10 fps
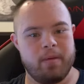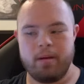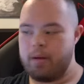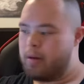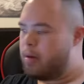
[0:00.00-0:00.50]

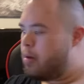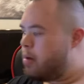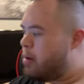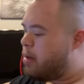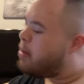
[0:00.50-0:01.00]

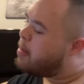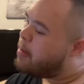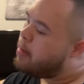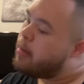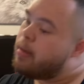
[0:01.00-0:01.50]

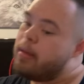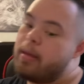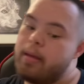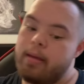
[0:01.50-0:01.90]
No one is speaking in this clip.